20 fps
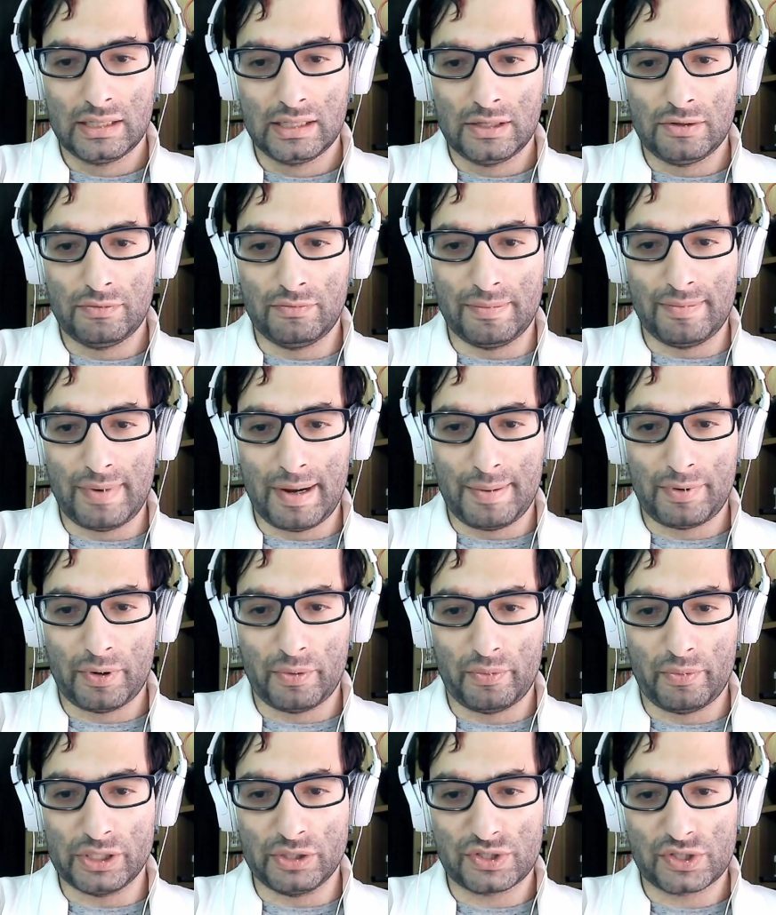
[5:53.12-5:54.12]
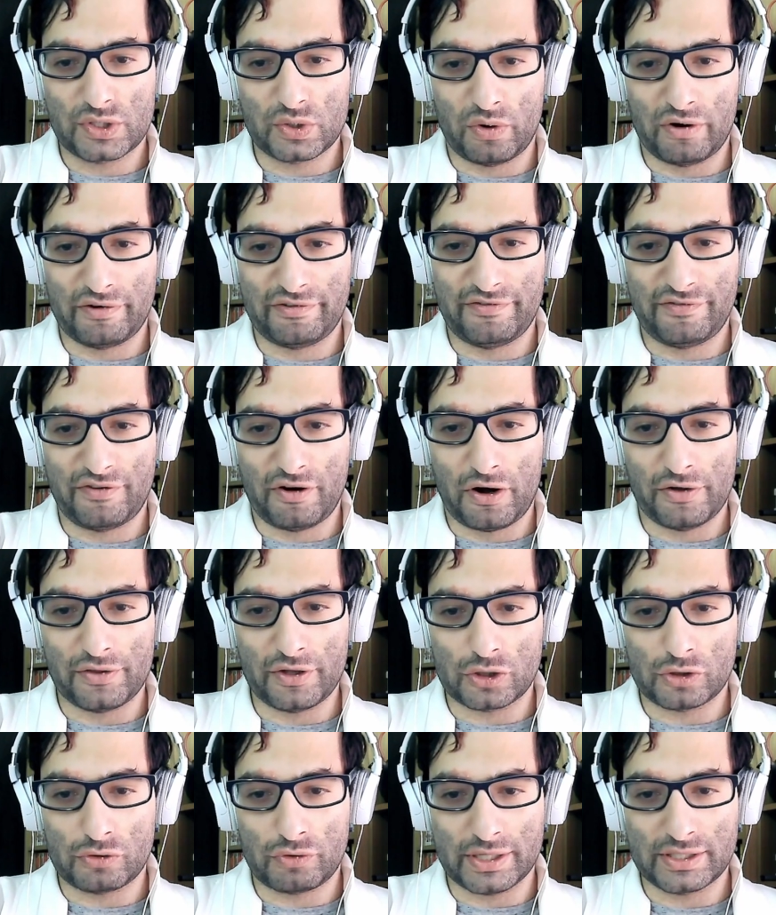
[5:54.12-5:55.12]
Remember when you saw a father
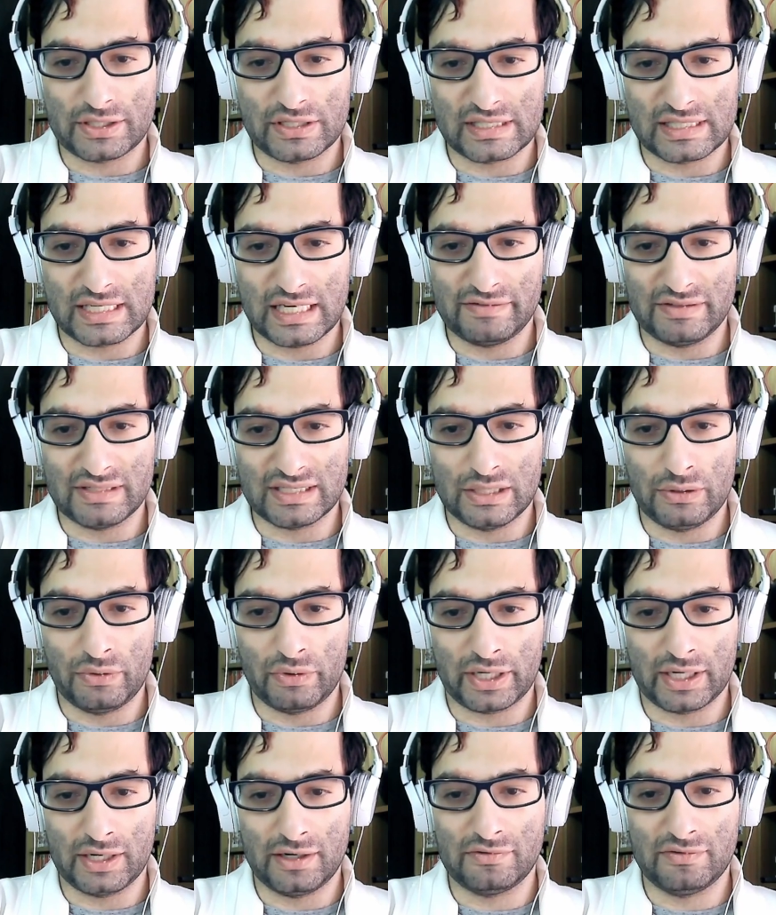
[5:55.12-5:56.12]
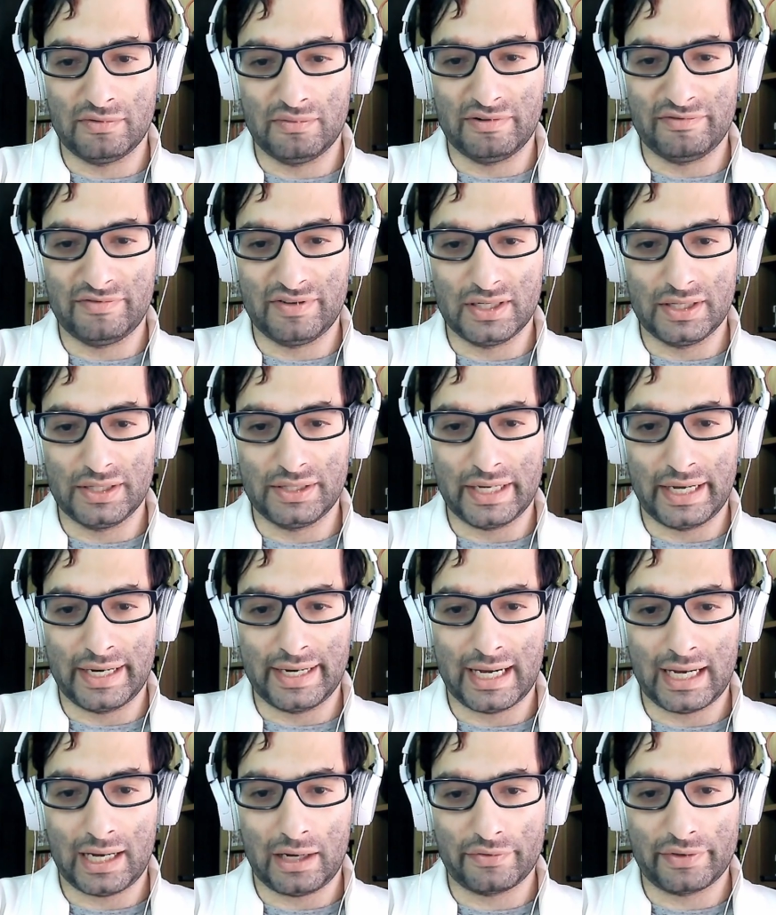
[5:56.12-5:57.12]
try to save his little girl from a villain, and
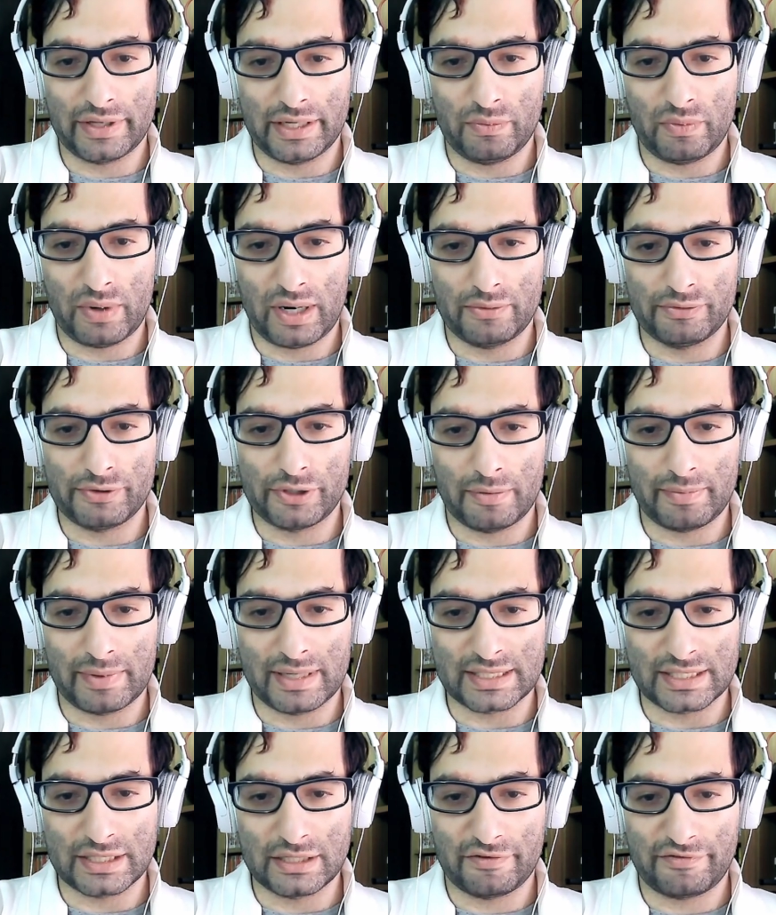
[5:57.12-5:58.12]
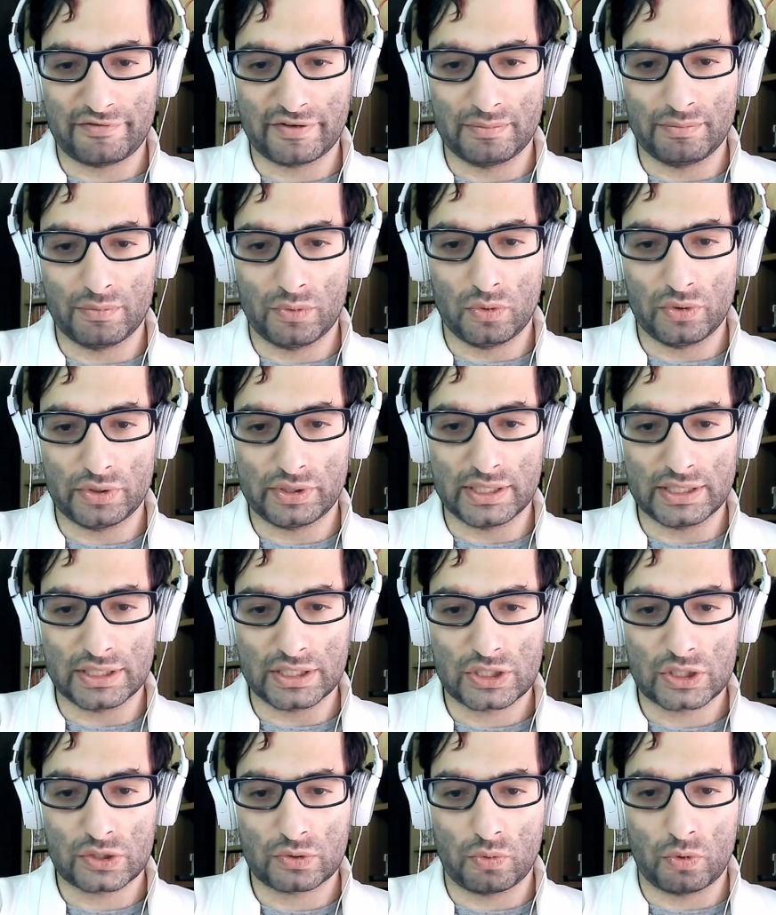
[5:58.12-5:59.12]
how they wound up as nothing more than
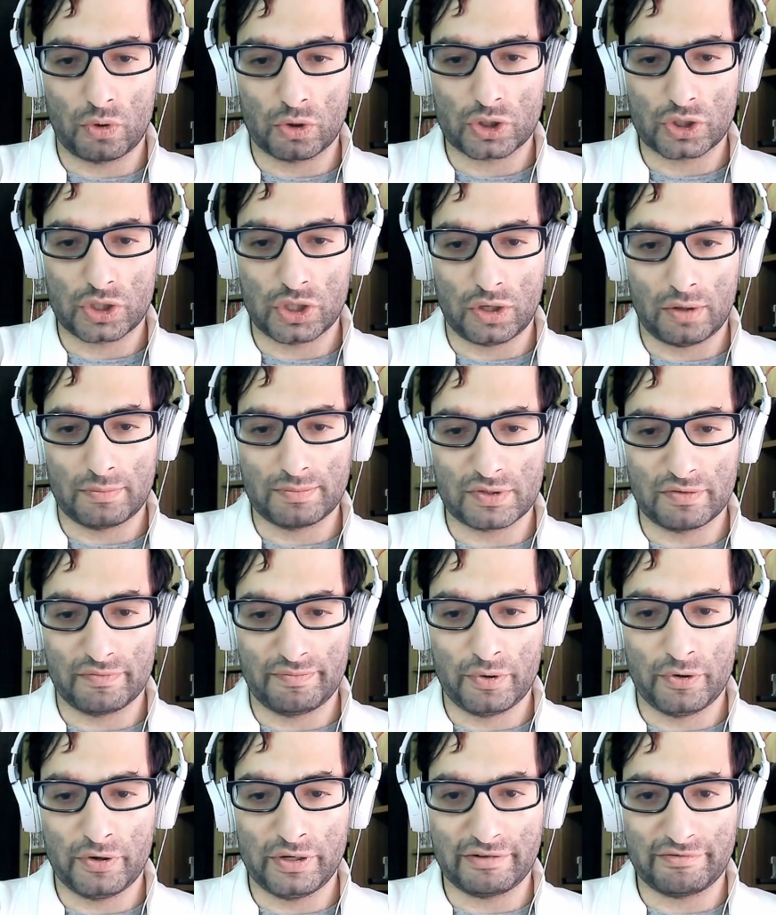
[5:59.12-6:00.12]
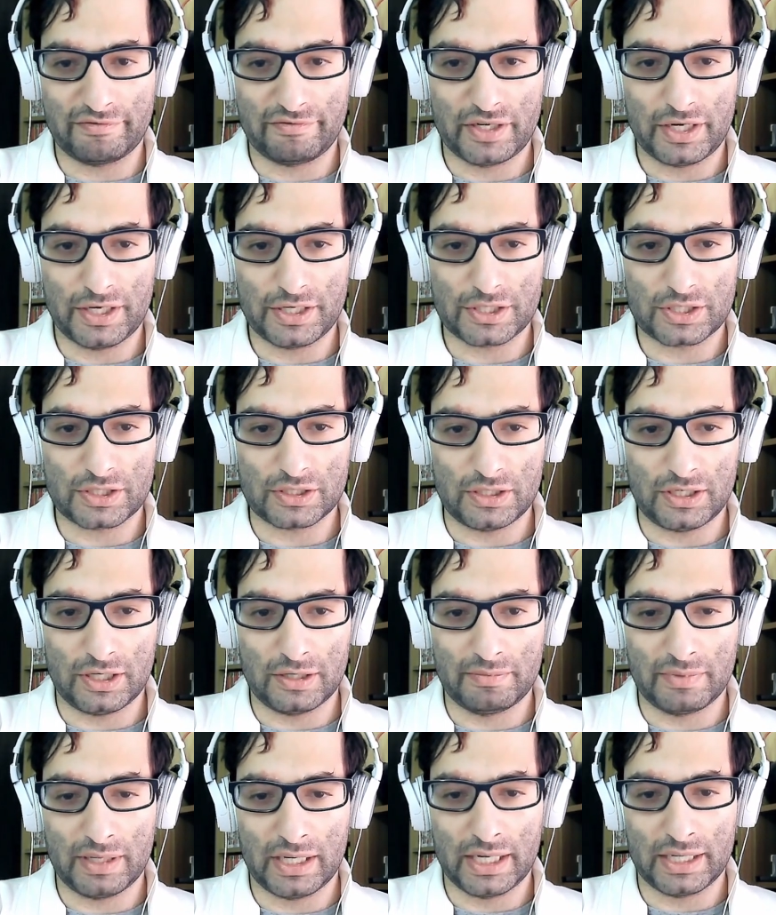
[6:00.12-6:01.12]
scorched lumps of burning flesh. Oh
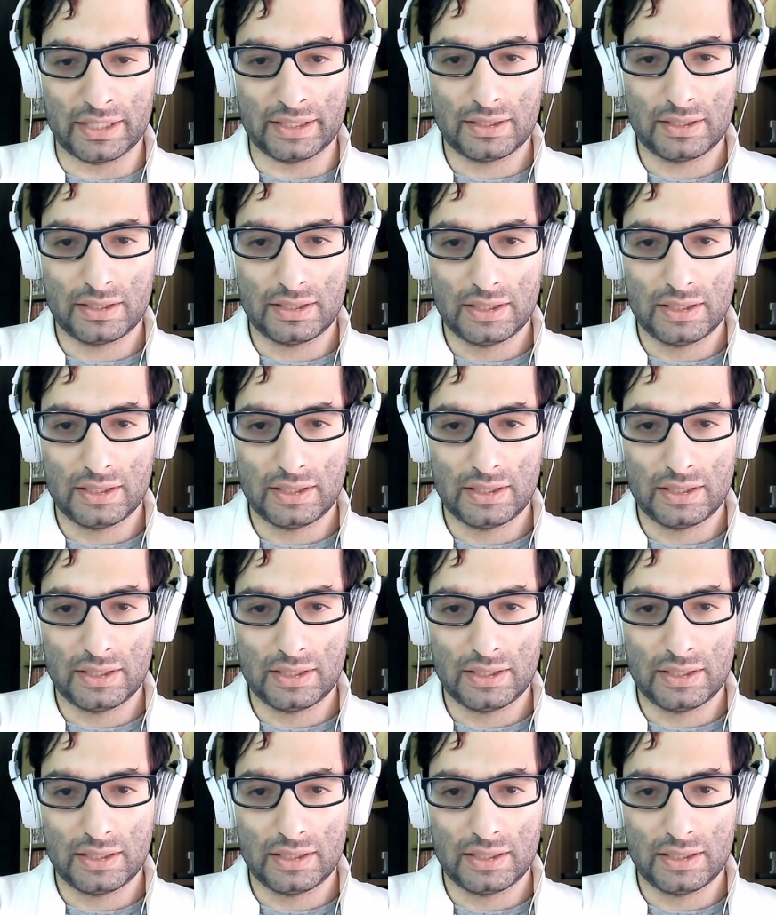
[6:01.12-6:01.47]
man.